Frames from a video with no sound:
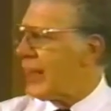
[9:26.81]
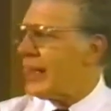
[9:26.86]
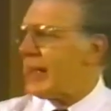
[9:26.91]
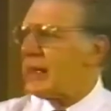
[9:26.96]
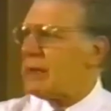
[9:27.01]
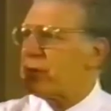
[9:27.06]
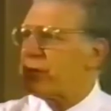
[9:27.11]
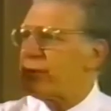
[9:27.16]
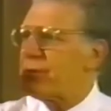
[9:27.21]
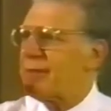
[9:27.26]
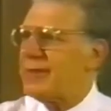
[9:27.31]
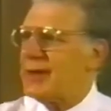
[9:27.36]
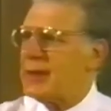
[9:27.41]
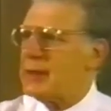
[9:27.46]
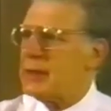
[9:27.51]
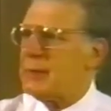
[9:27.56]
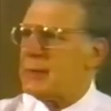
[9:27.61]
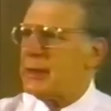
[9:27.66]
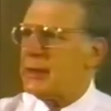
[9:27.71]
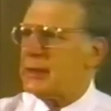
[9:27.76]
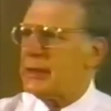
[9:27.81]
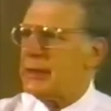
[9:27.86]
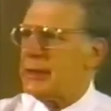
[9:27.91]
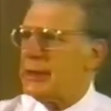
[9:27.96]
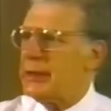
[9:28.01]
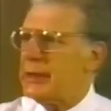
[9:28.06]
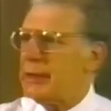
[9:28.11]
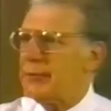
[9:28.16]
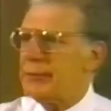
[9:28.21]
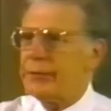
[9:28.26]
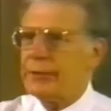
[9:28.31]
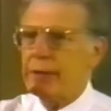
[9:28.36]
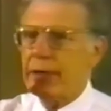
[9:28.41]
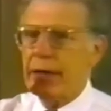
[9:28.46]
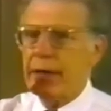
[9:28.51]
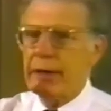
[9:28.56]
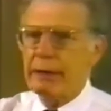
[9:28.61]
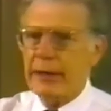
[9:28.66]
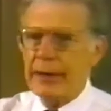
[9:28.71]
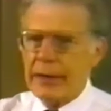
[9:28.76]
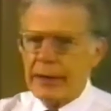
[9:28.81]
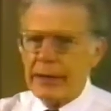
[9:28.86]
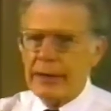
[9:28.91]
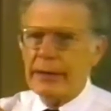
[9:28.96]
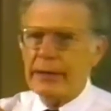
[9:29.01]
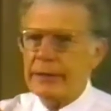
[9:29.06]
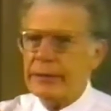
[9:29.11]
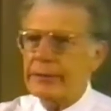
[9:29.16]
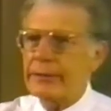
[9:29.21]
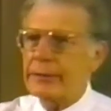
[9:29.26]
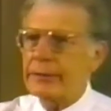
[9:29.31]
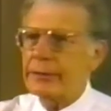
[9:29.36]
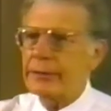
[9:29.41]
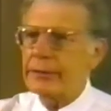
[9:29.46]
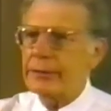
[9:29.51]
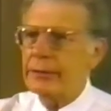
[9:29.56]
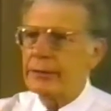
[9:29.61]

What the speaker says: It is fundamentally different in character.